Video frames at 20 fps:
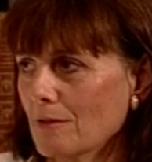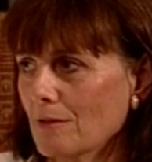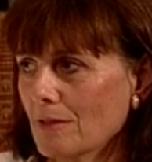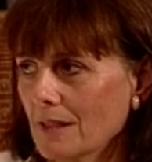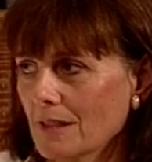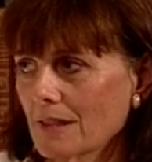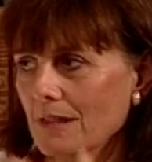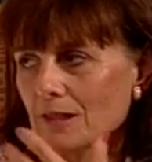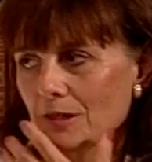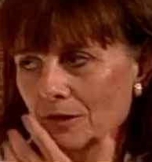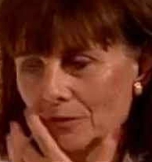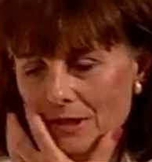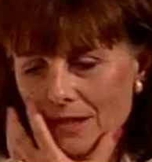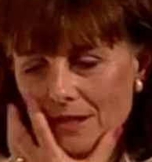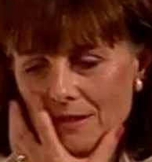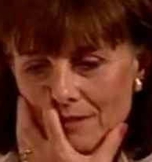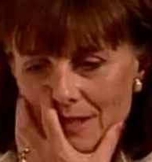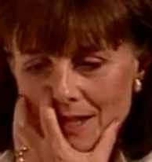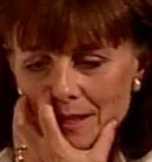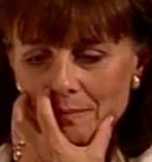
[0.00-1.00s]
So this is
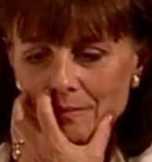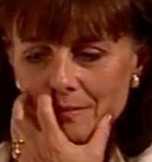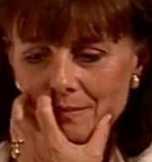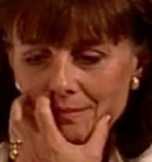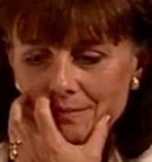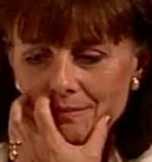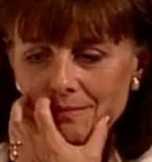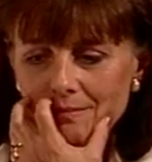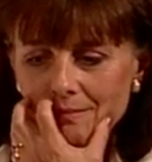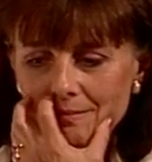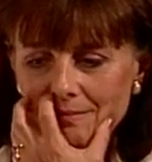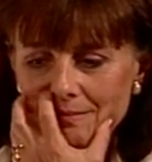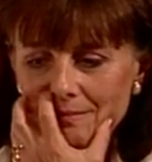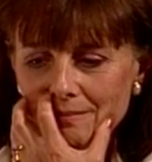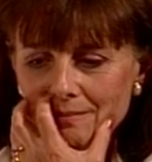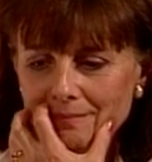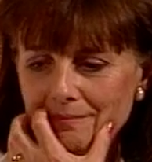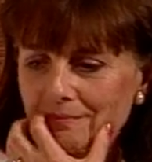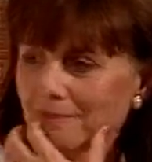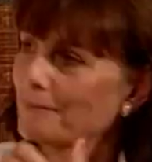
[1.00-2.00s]
one of them.
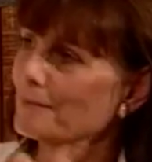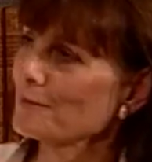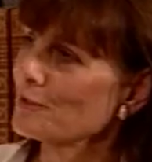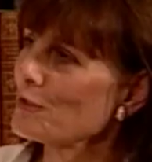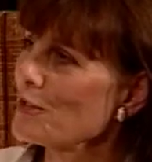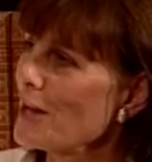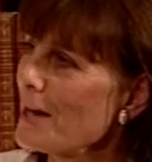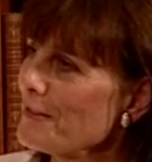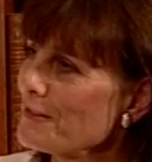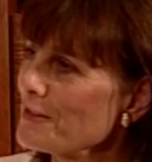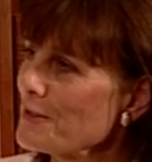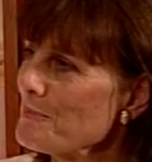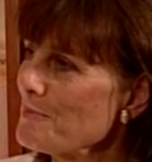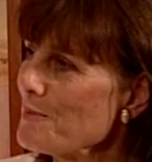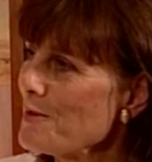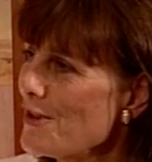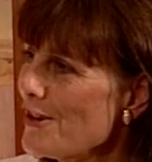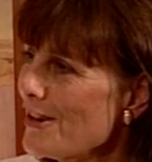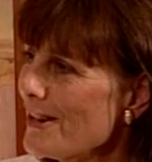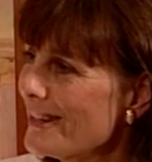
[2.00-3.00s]
Do you have some
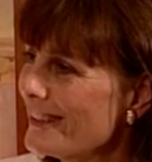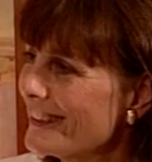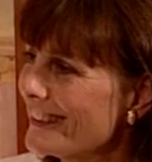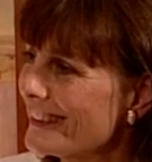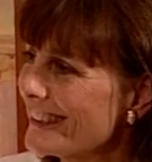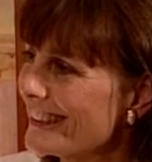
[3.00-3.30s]
more?